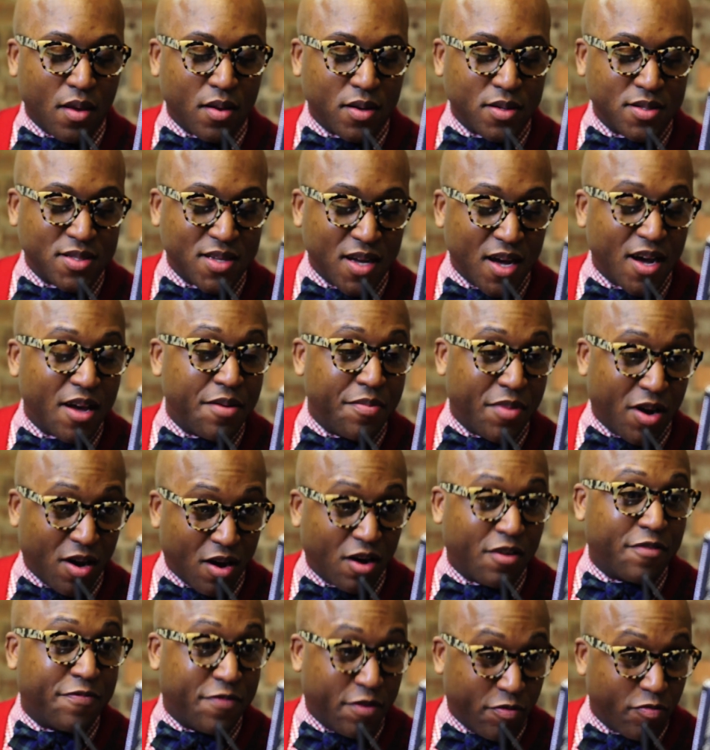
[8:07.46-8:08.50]
time
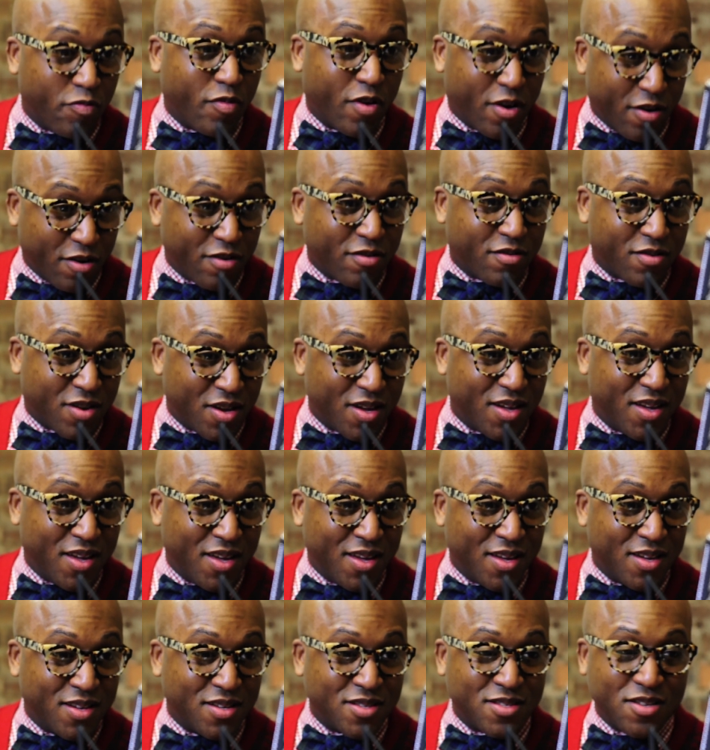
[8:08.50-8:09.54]
off from work
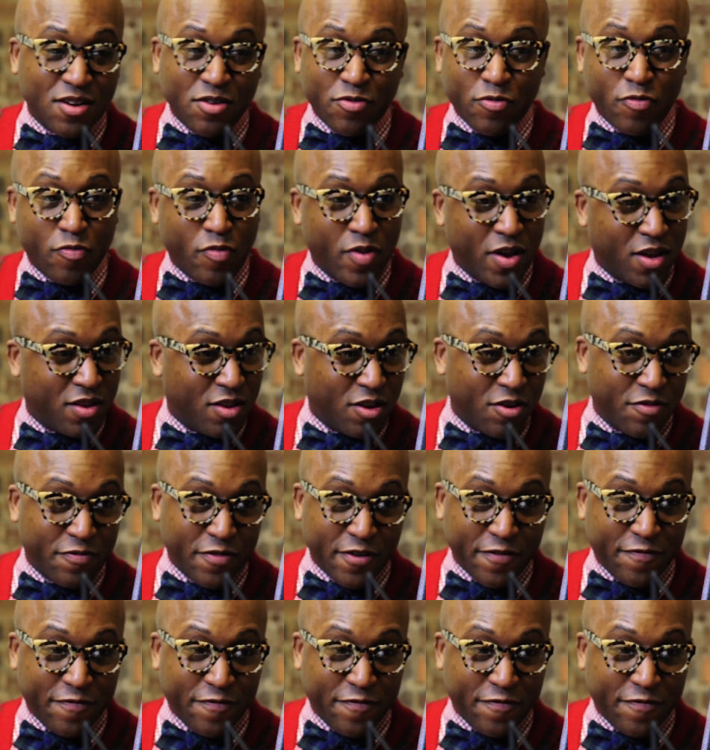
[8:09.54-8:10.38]
is well over